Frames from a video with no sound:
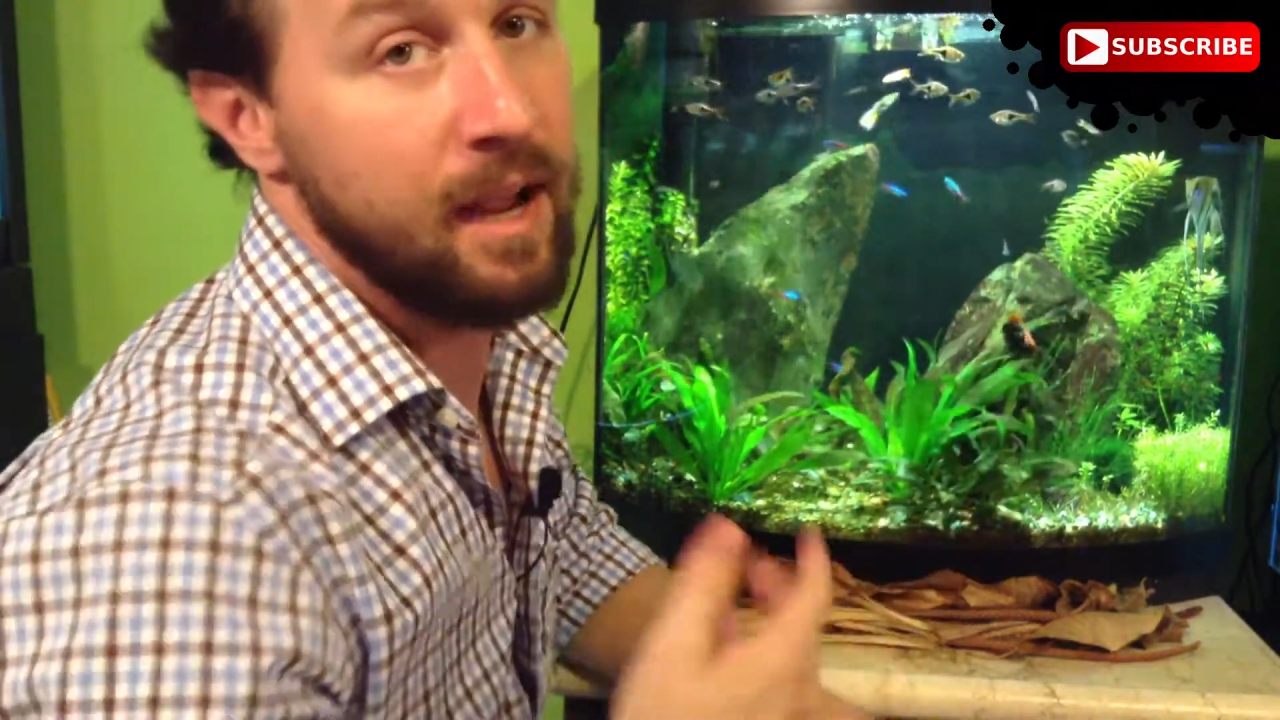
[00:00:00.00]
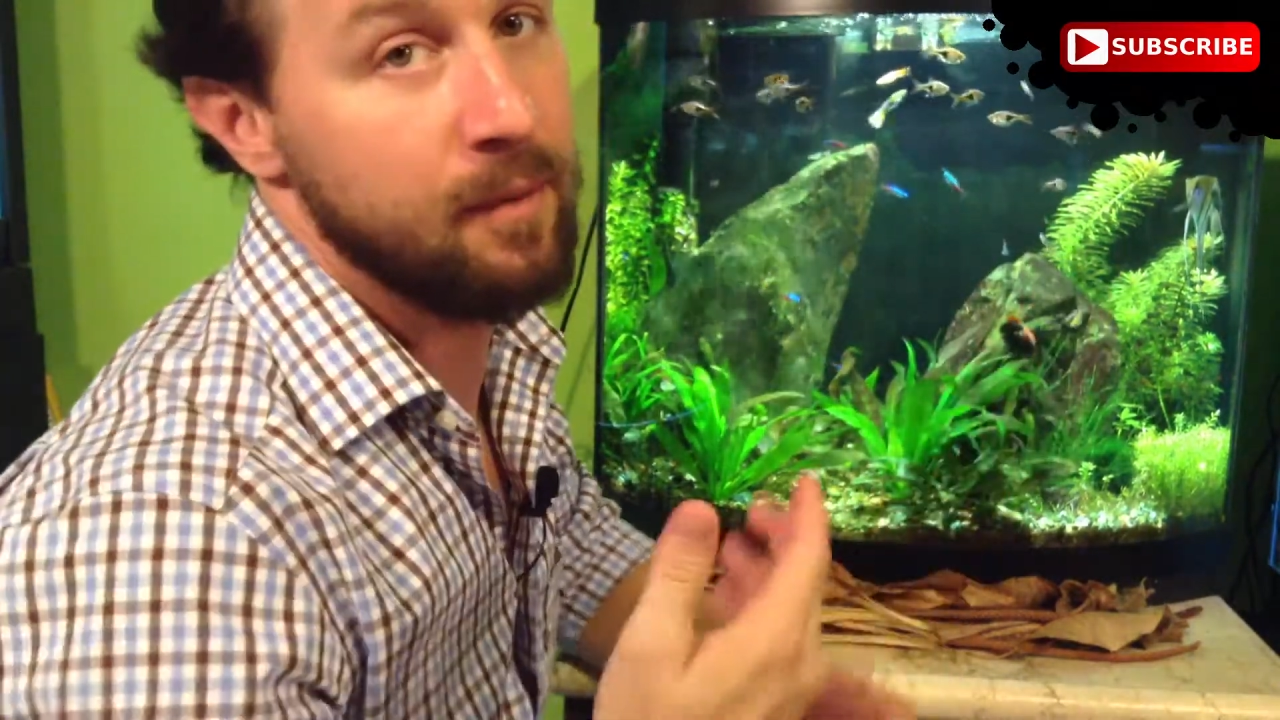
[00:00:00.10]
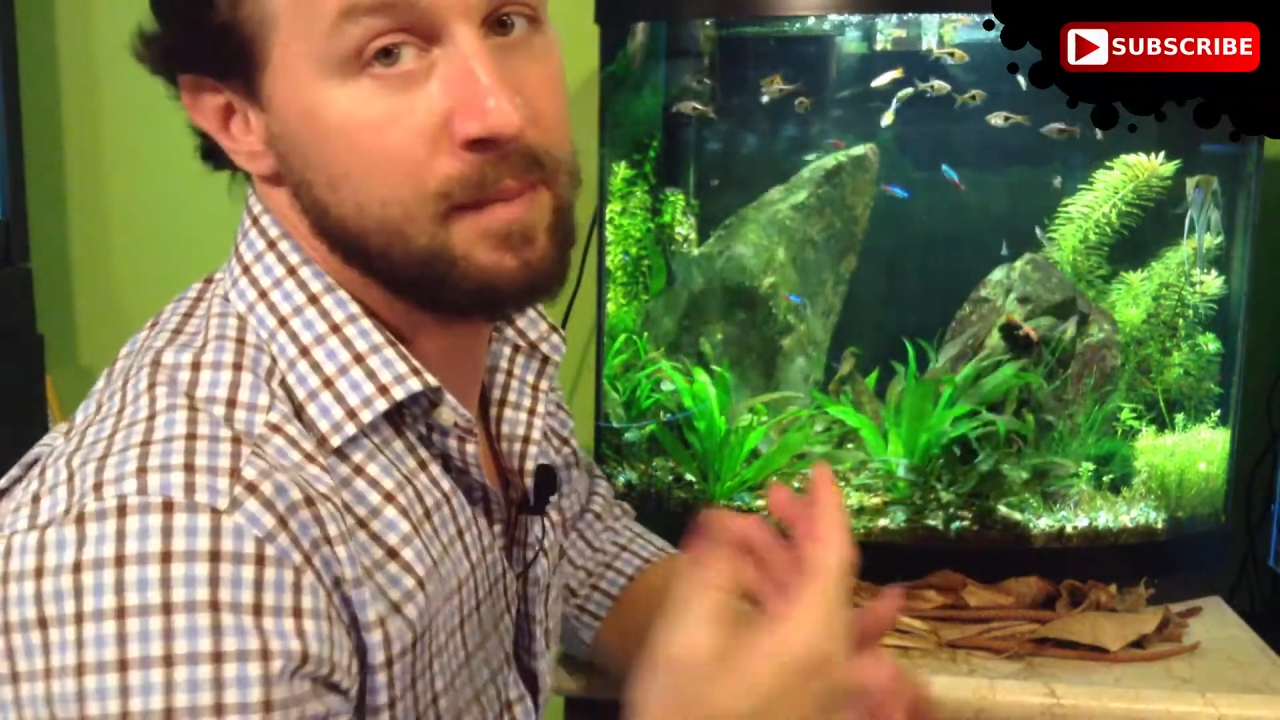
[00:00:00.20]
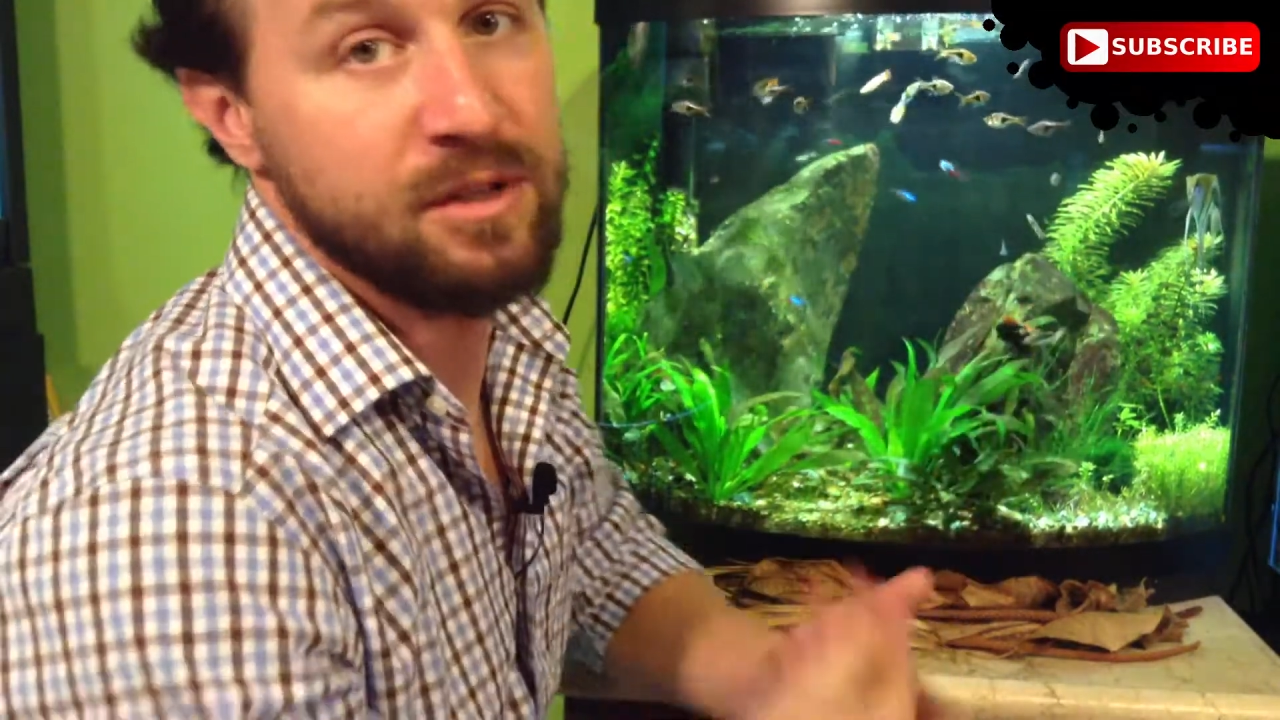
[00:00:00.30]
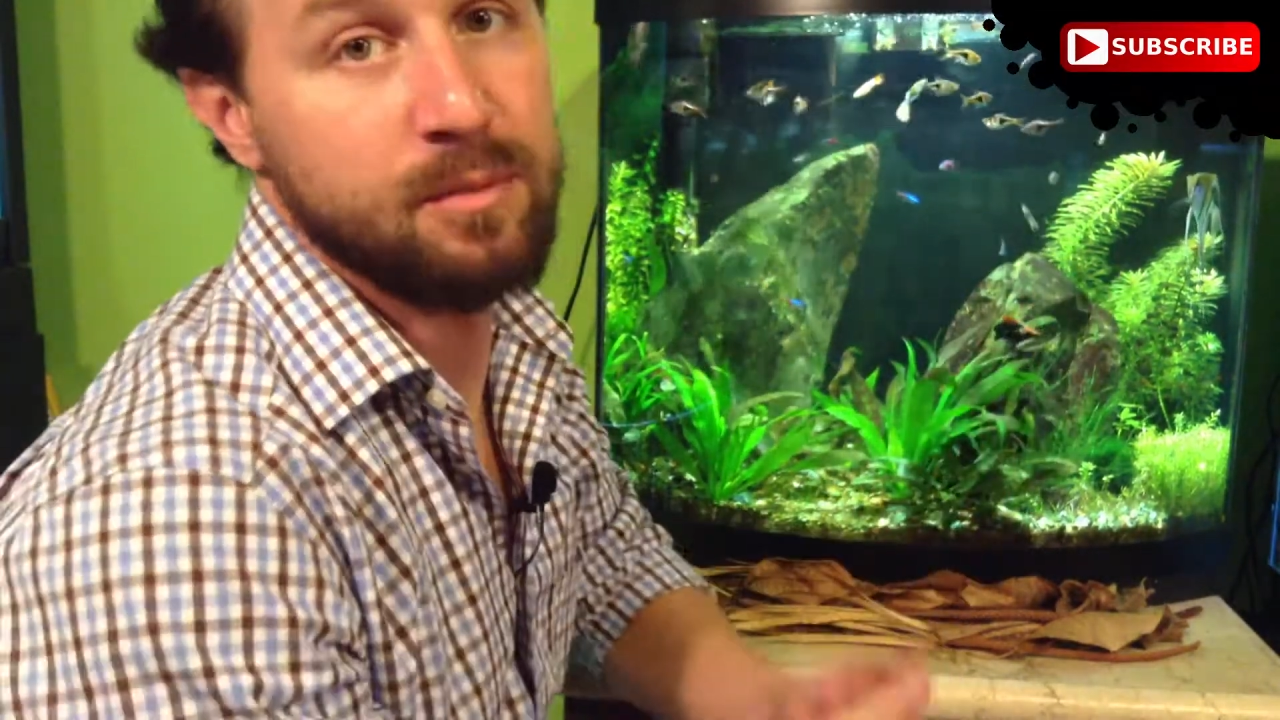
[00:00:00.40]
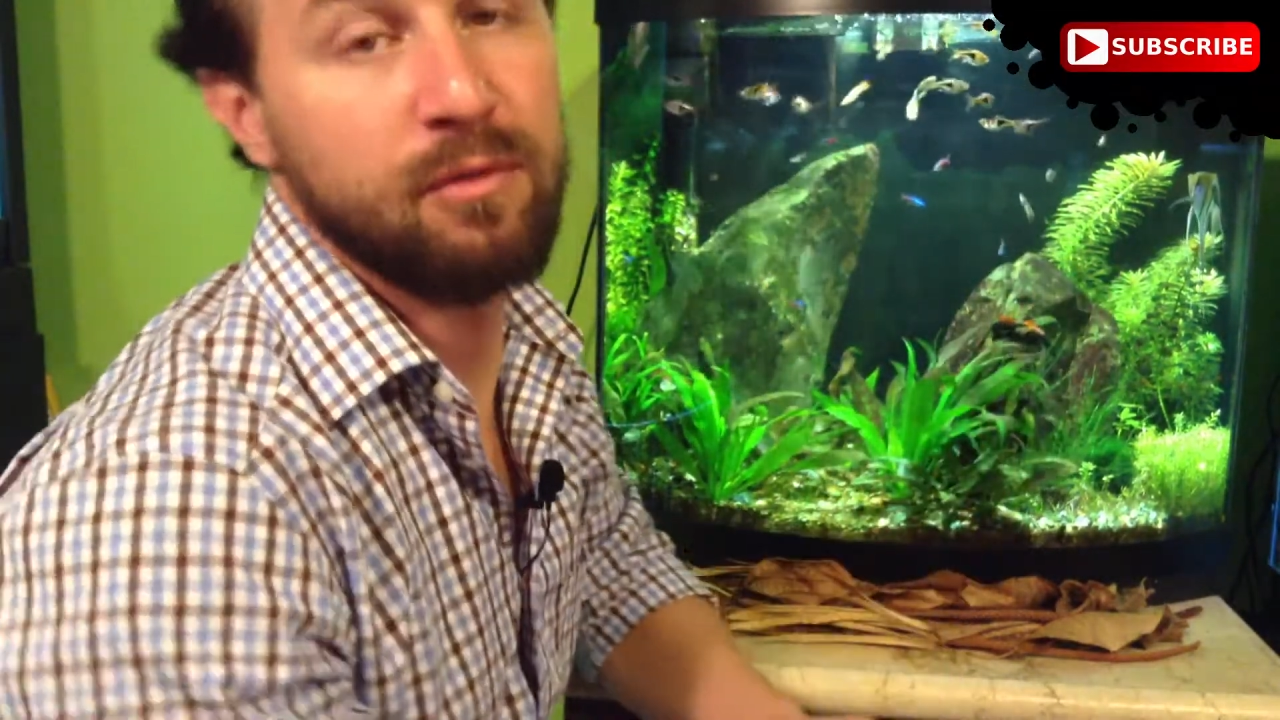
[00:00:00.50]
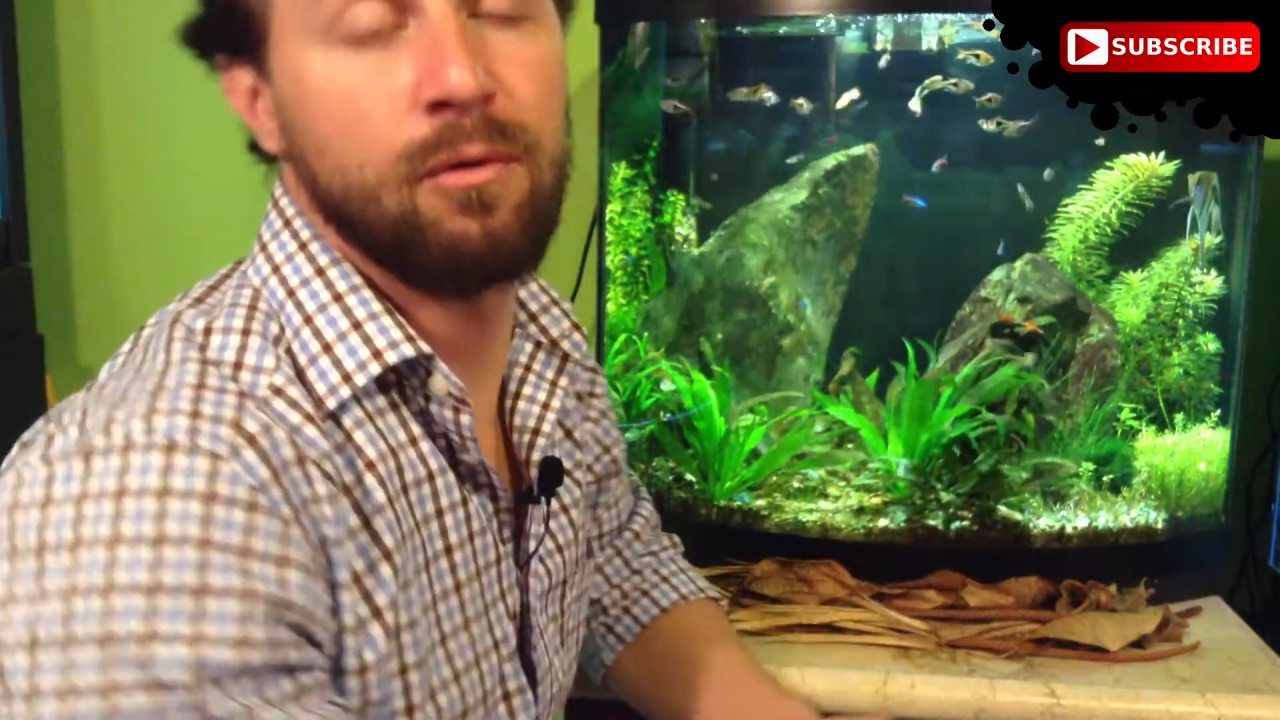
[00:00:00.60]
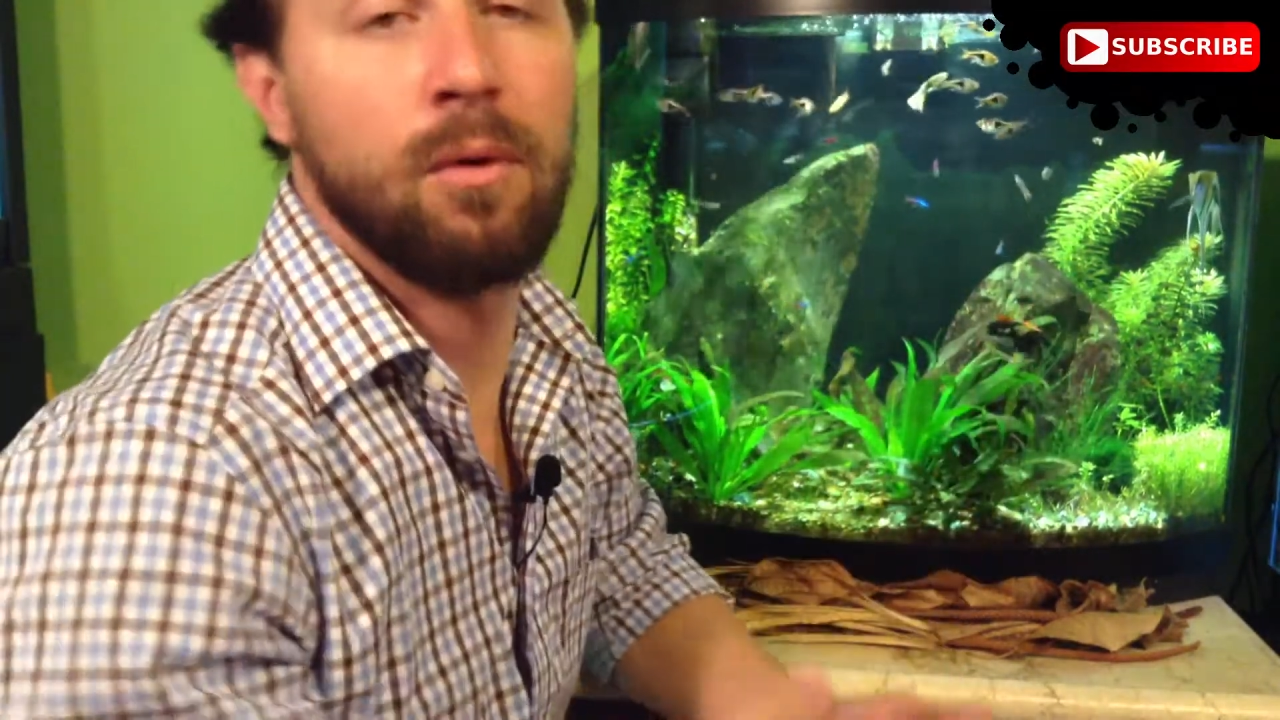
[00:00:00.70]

mentioned before,